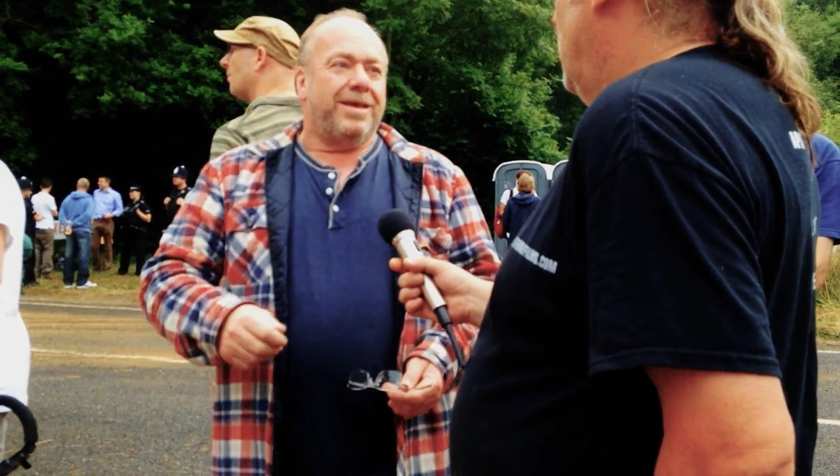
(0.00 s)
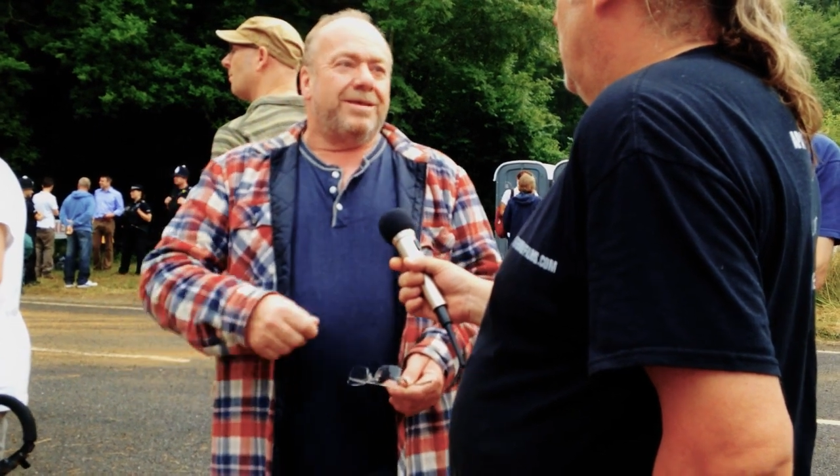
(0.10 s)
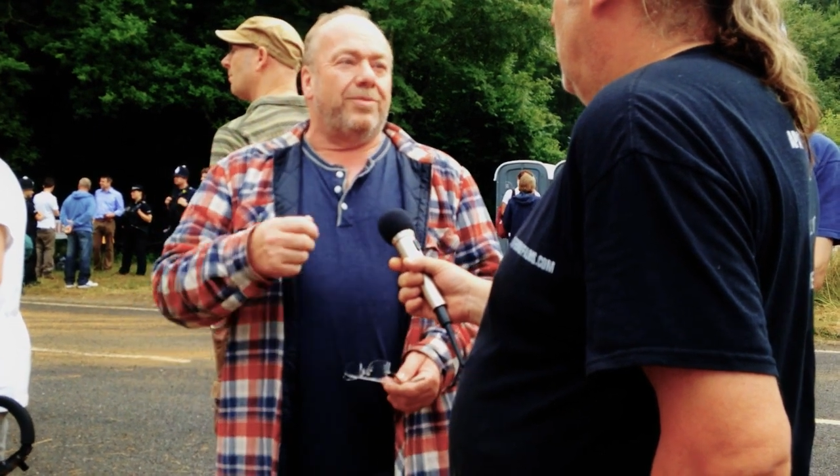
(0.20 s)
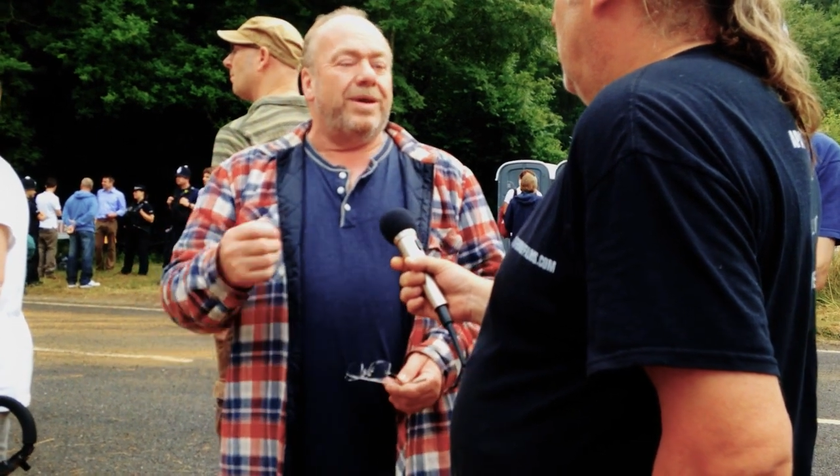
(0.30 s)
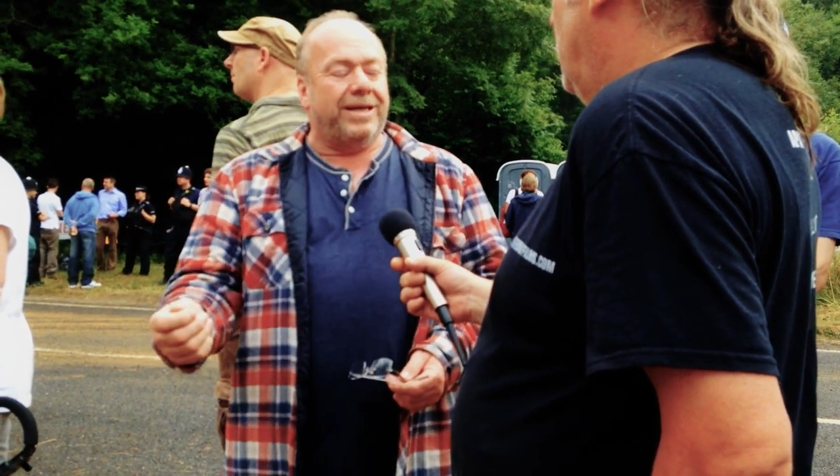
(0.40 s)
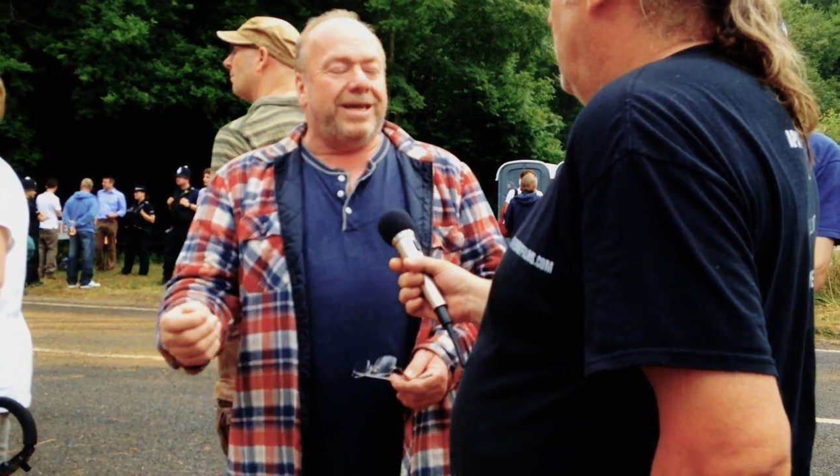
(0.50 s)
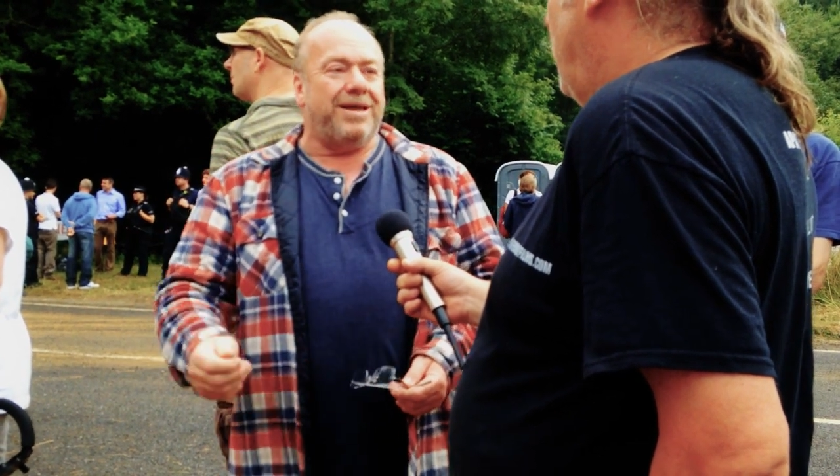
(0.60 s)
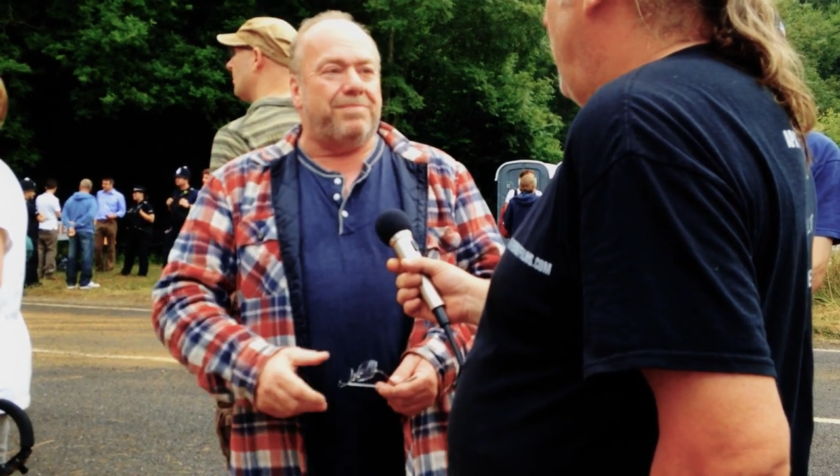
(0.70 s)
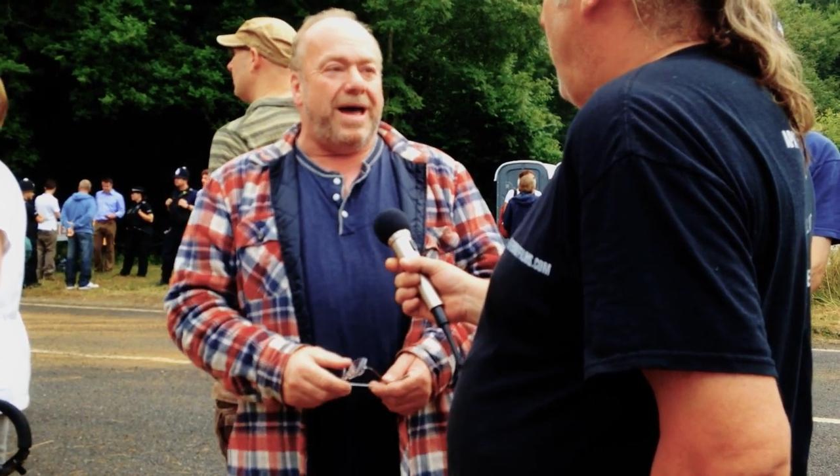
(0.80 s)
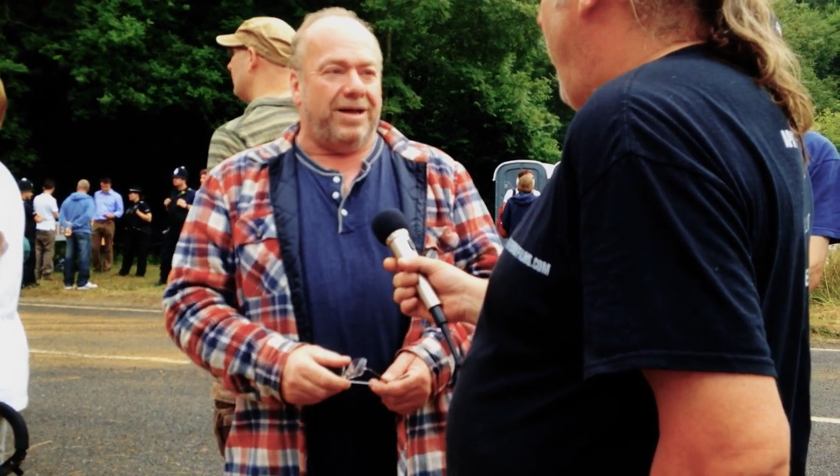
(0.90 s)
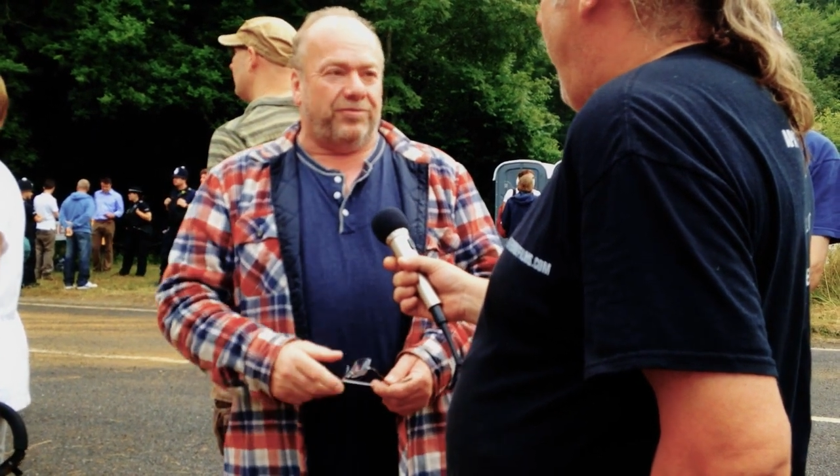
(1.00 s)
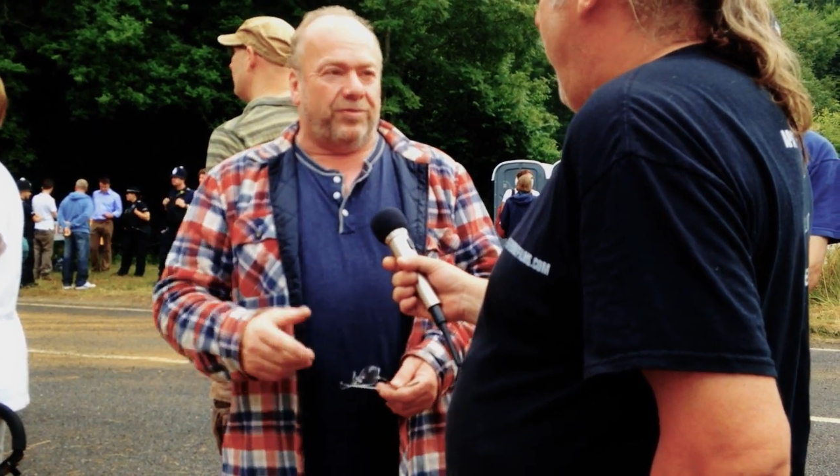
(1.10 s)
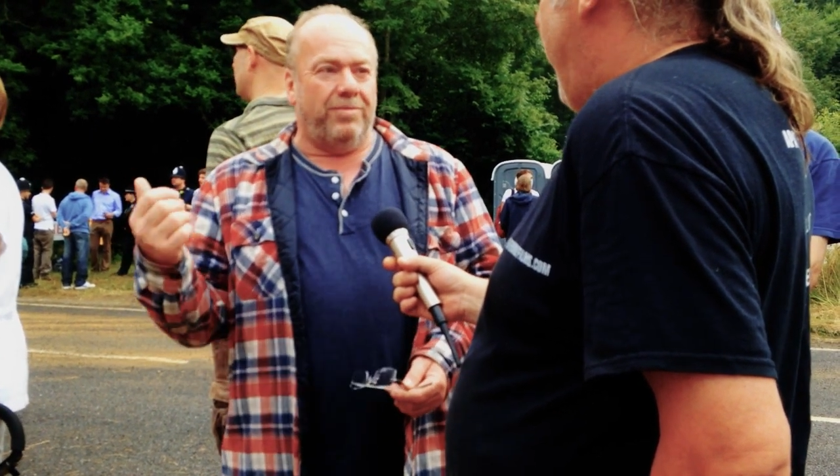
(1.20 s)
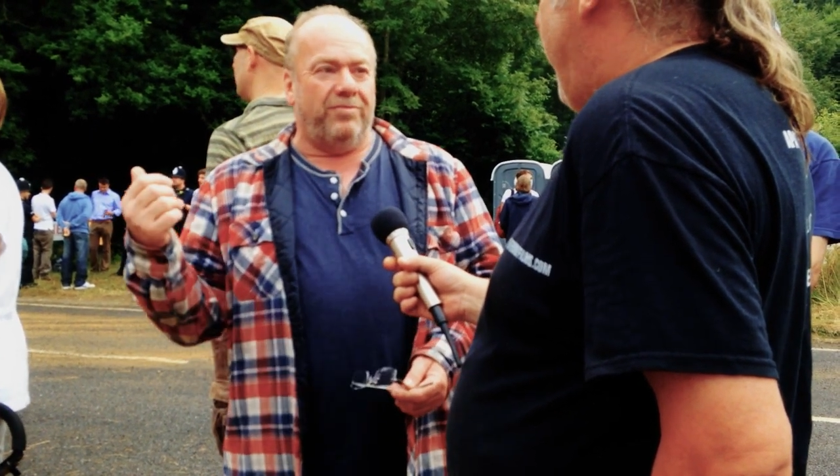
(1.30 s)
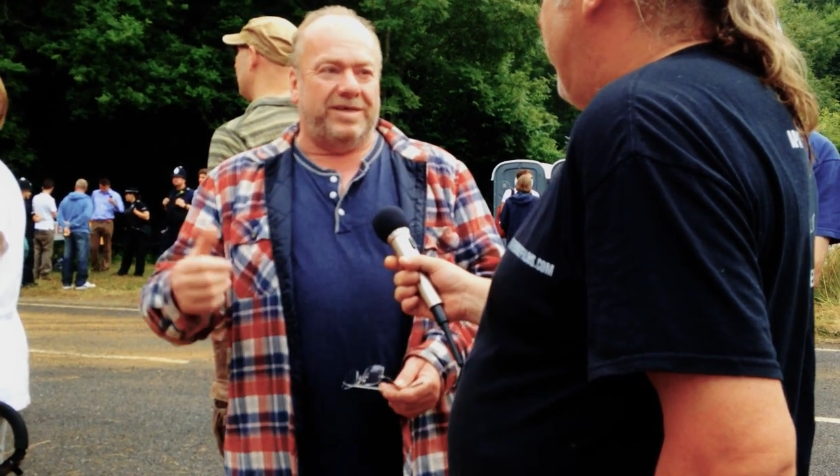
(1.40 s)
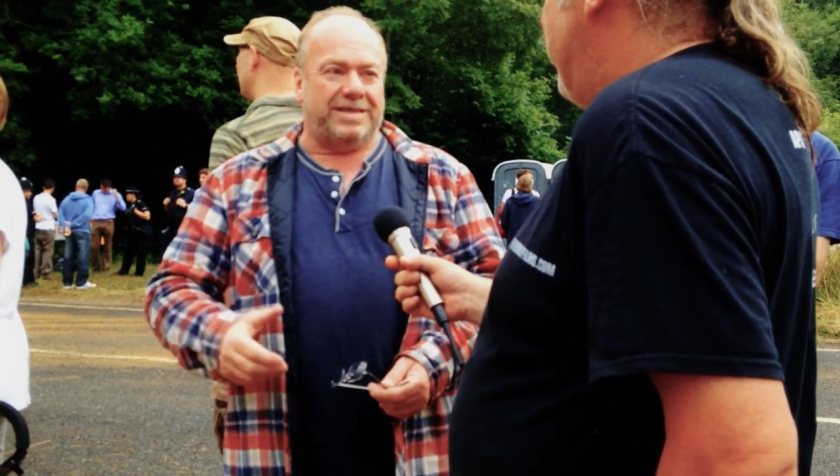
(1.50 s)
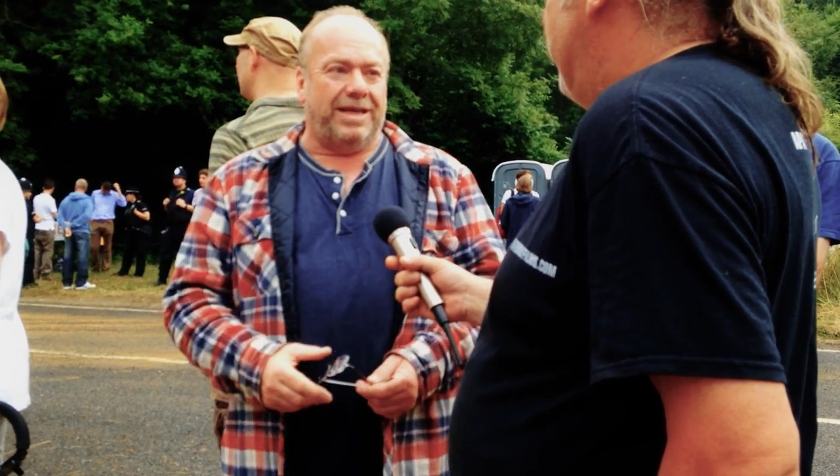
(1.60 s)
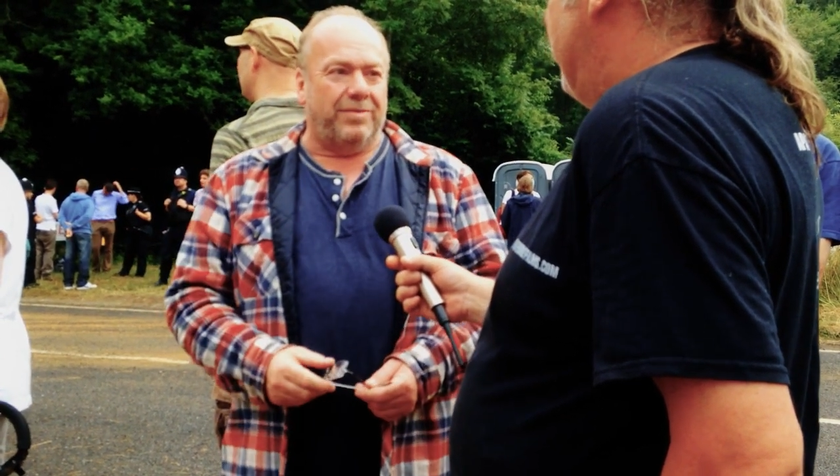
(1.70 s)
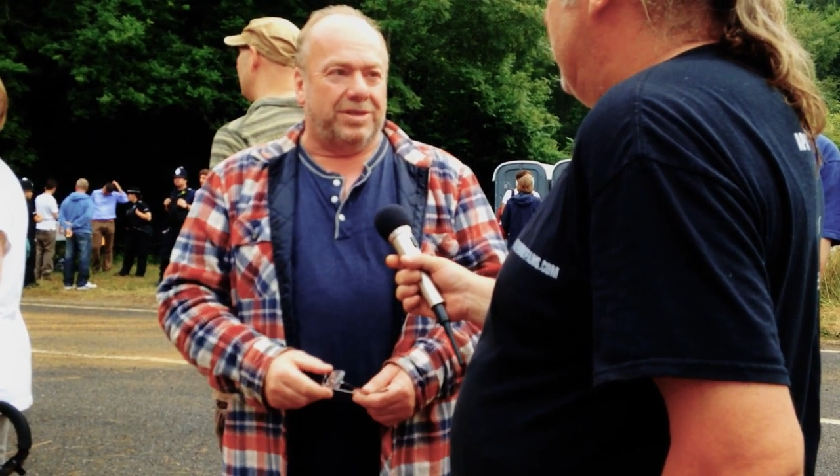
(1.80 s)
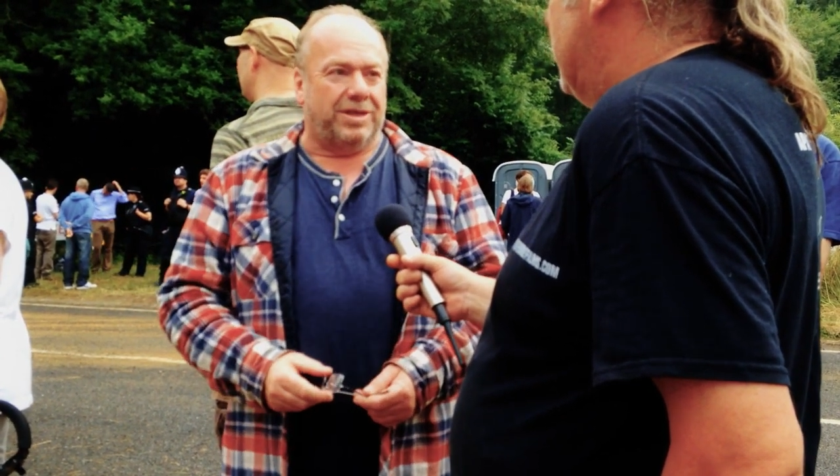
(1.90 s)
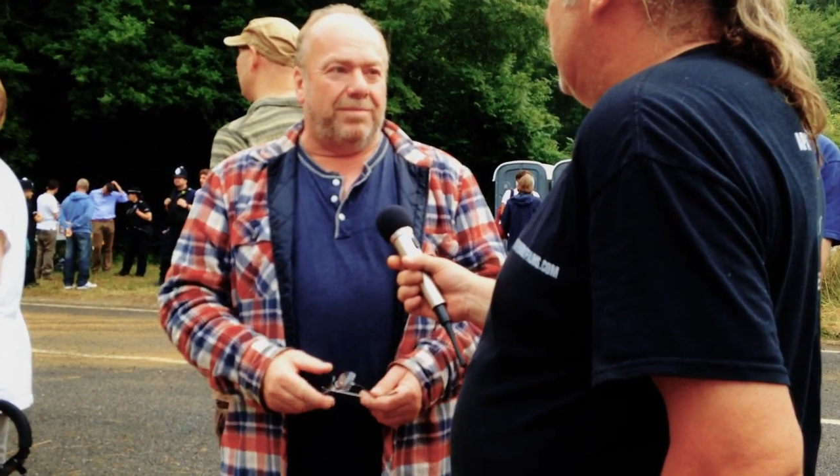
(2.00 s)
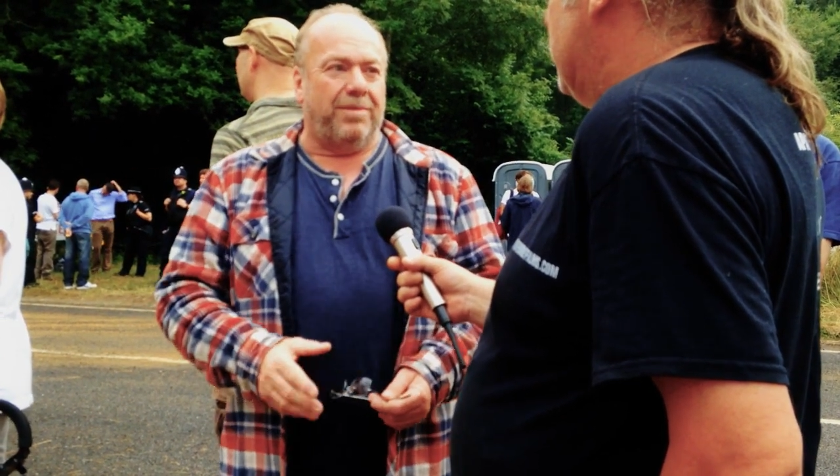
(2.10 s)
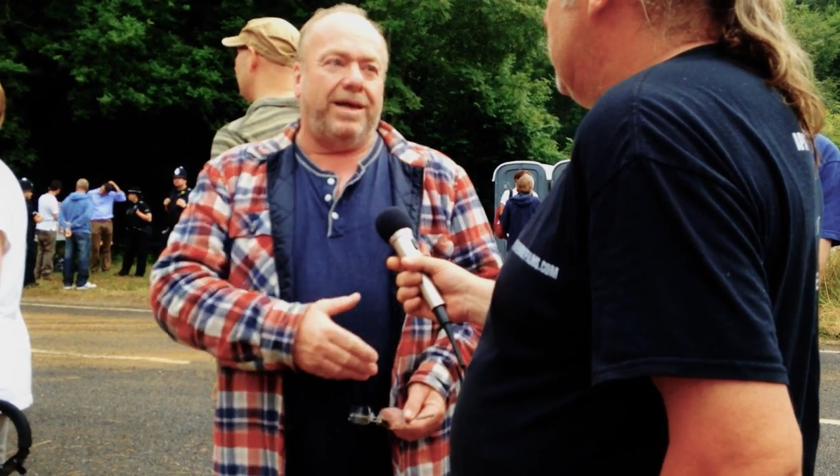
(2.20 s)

So when I came back from visiting with them,